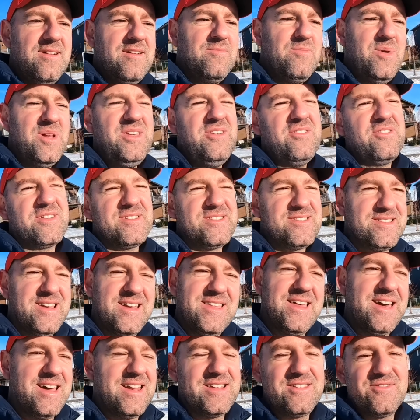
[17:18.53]
But you could say
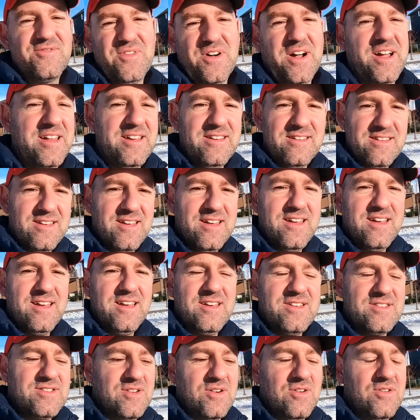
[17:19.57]
that, it's fine.
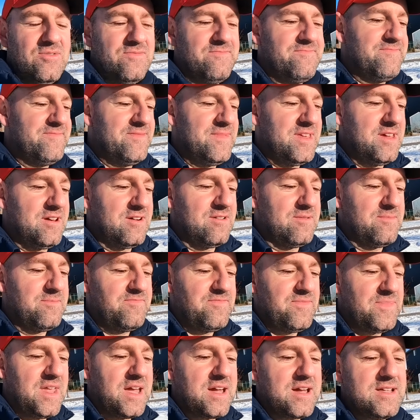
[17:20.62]
So, you know,
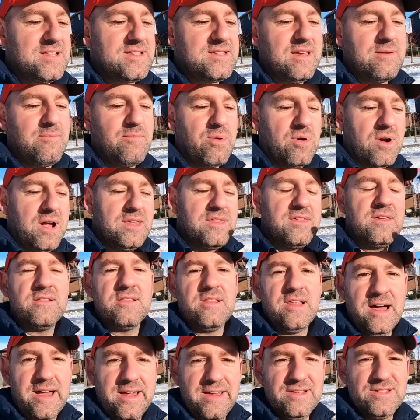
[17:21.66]
I could say
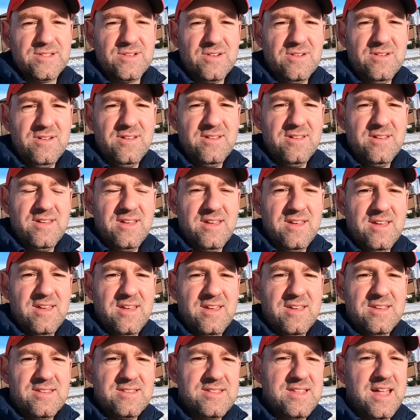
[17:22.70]
breathalyzer
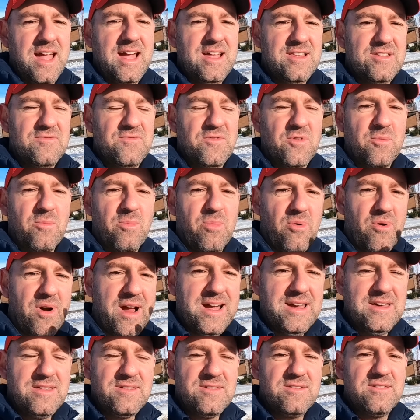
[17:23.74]
stands for
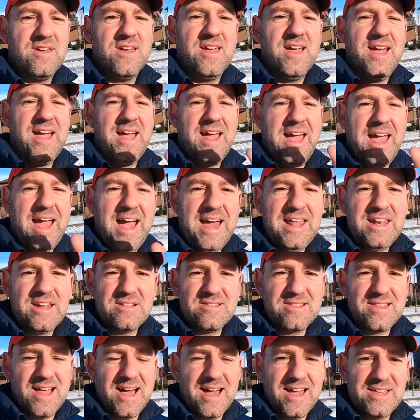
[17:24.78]
breath
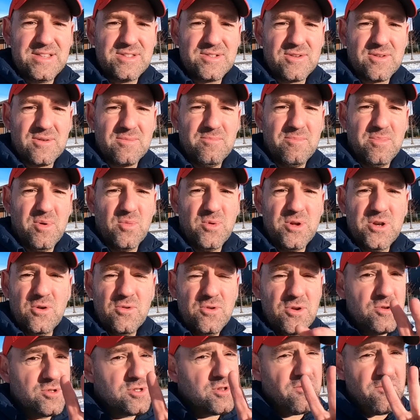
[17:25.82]
analyzer, but we
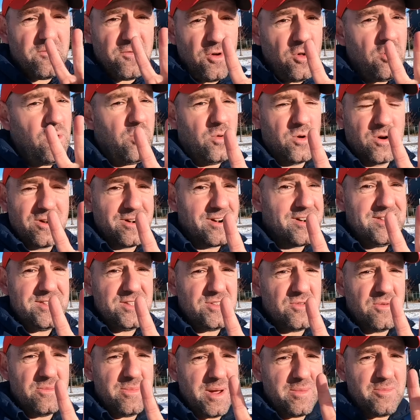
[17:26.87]
don't use the full
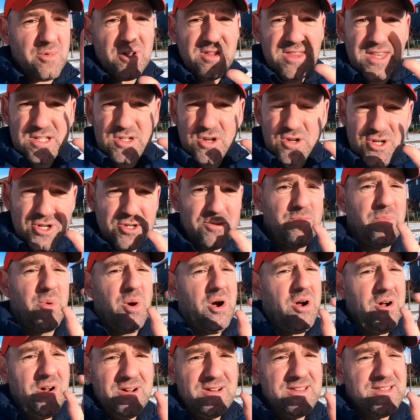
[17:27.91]
words. Remember, these are just
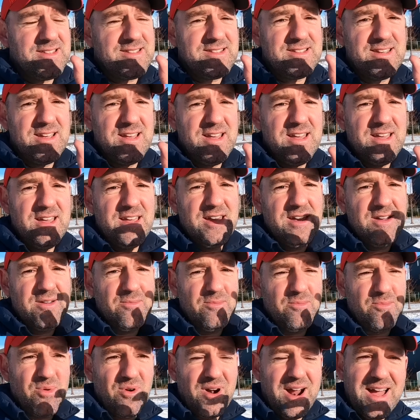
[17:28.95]
parts.
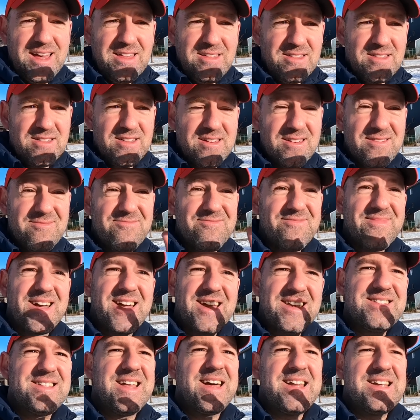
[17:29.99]
Breath, I
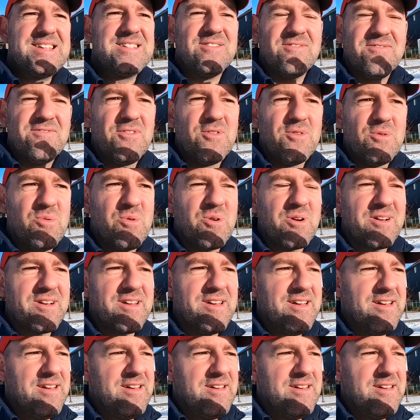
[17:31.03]
guess that is the full word.